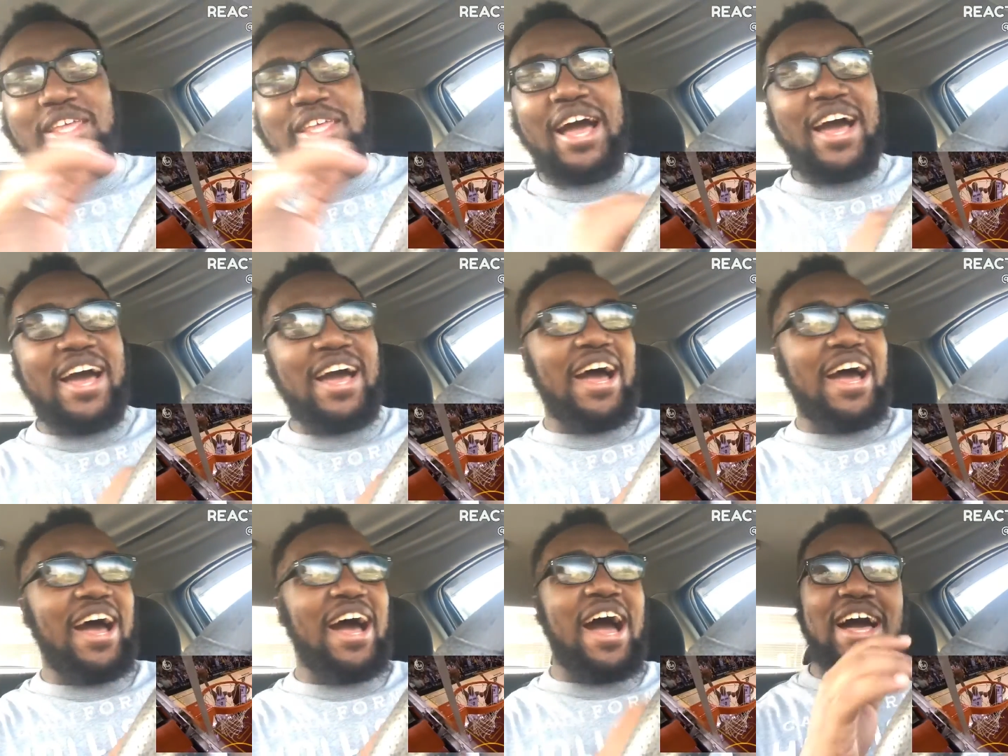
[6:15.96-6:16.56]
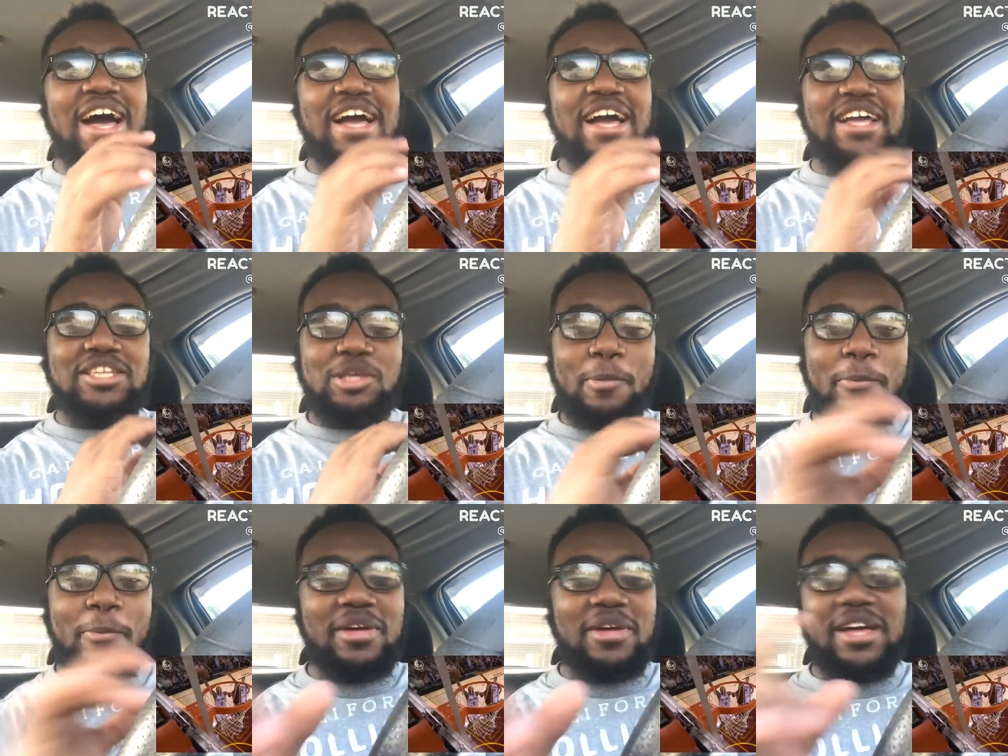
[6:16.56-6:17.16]
I
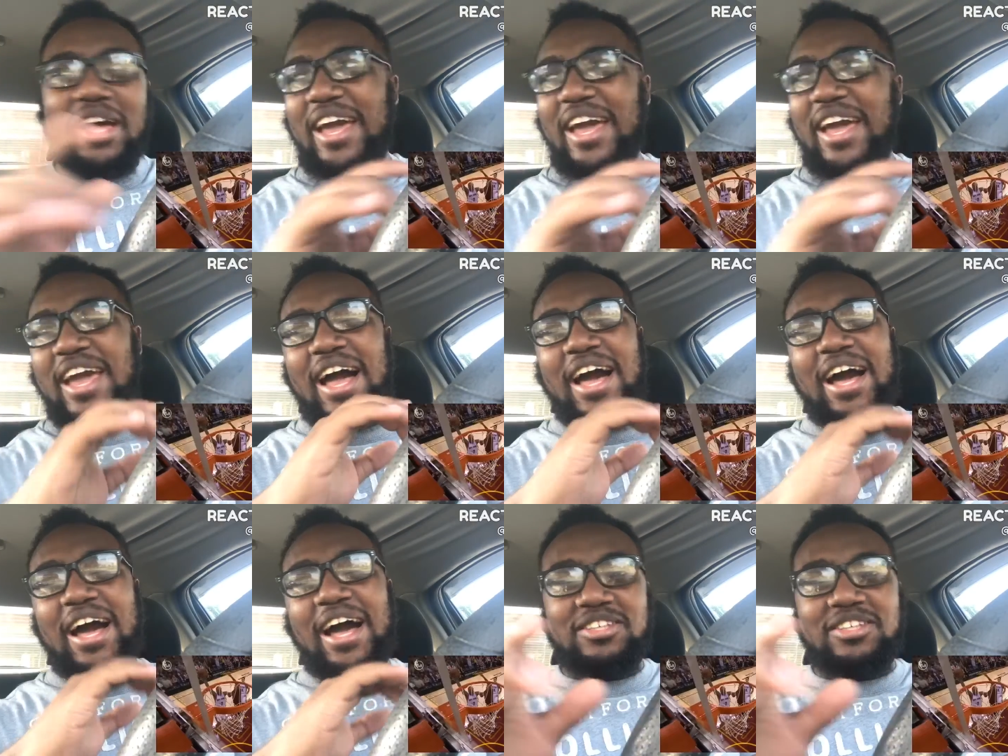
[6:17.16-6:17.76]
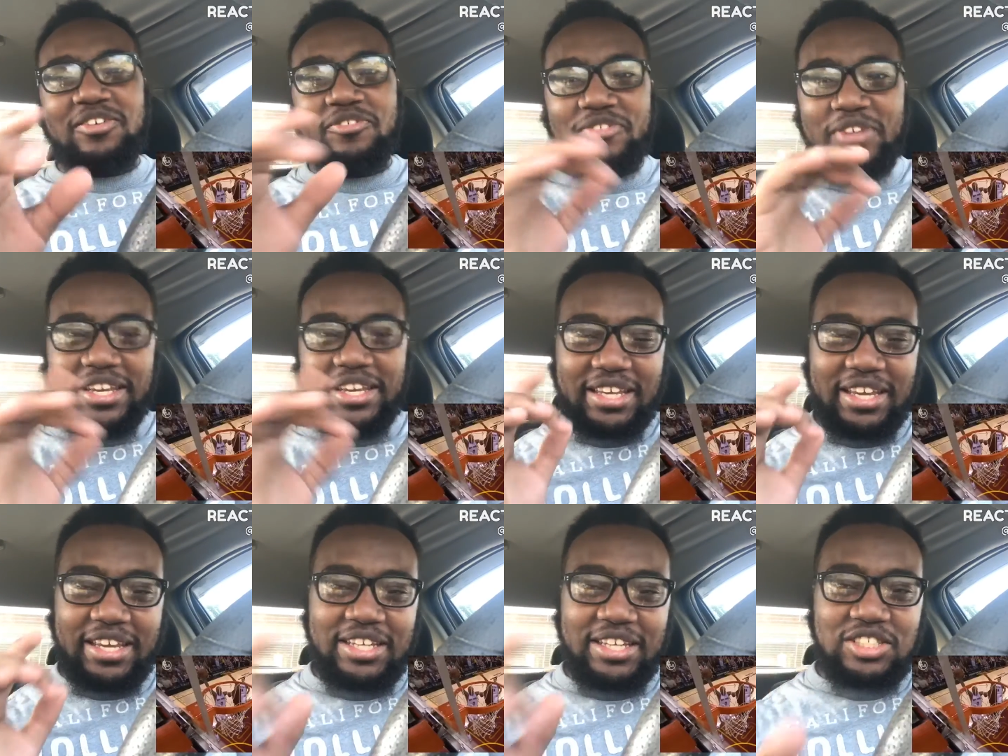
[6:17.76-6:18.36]
like the fact
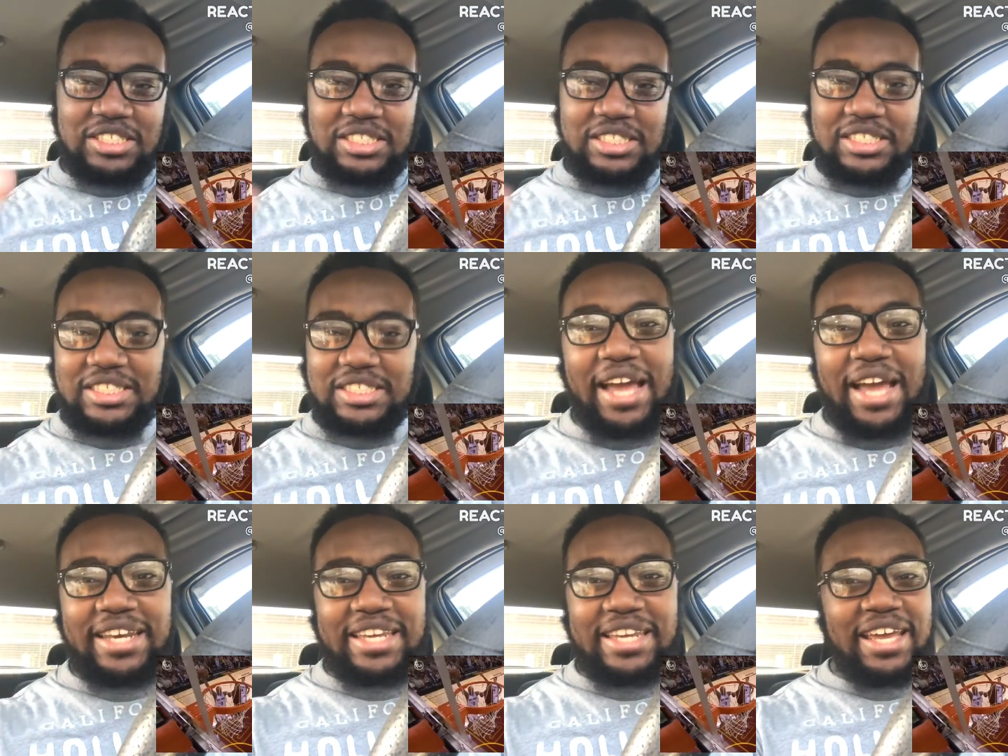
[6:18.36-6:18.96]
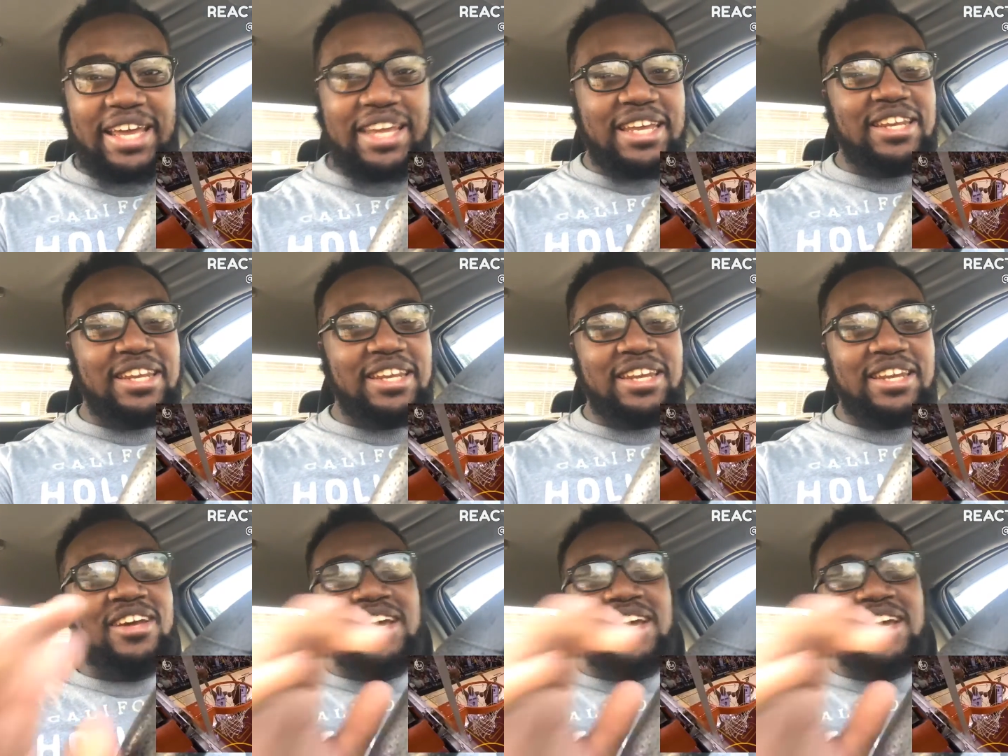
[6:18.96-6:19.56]
that he just slid that in
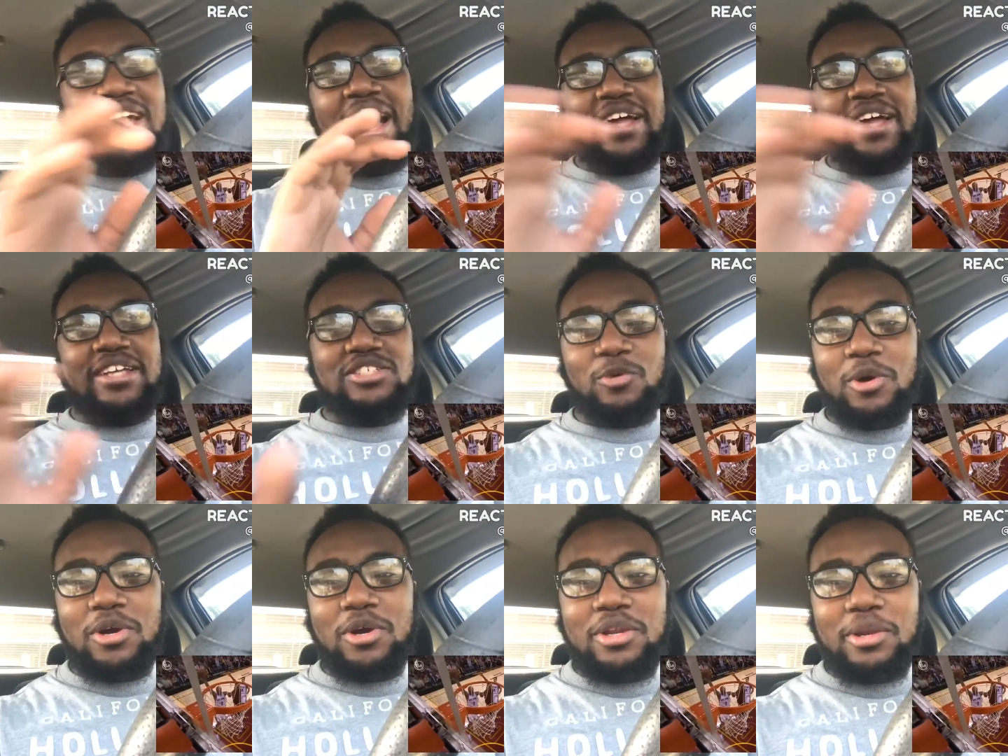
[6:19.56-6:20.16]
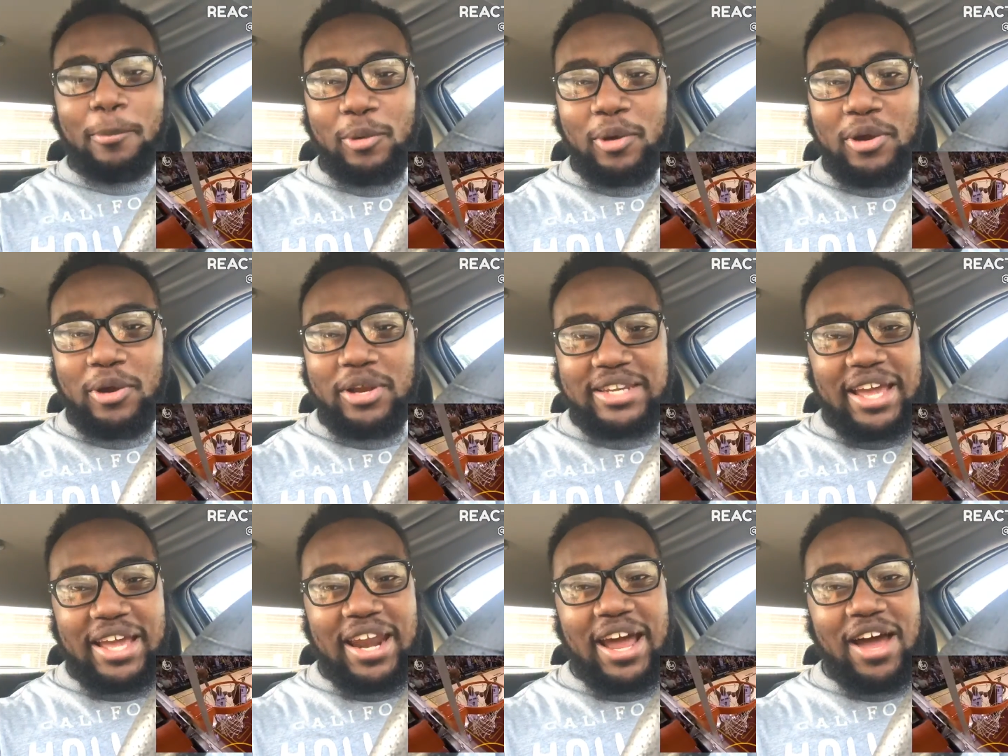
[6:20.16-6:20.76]
there. I just wanted to point
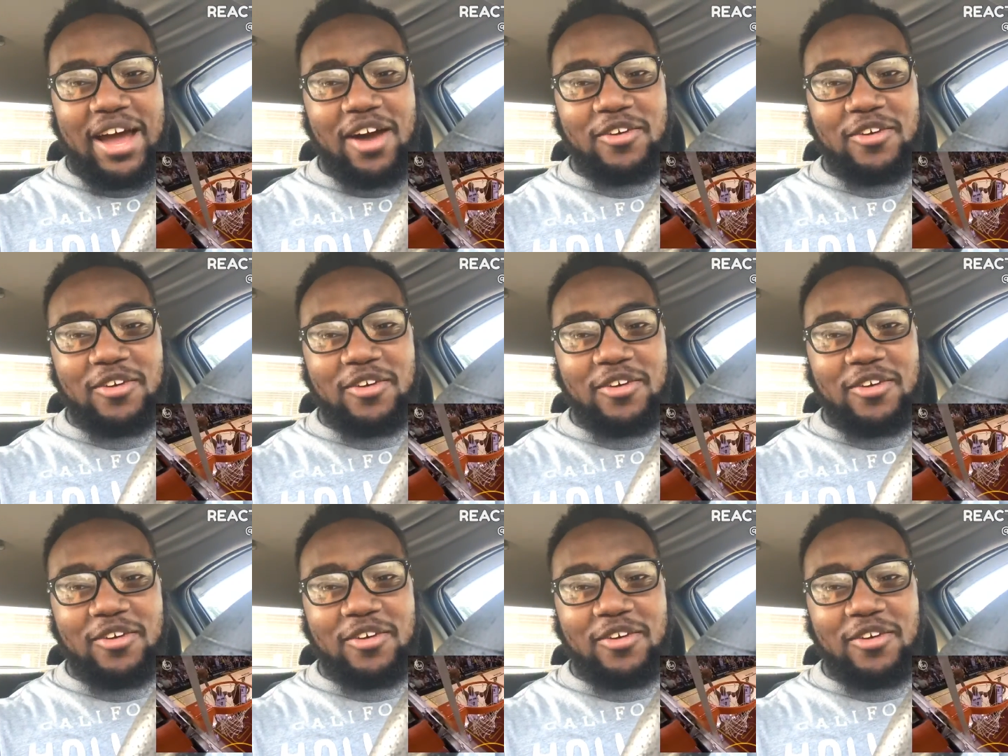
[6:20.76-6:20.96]
that out.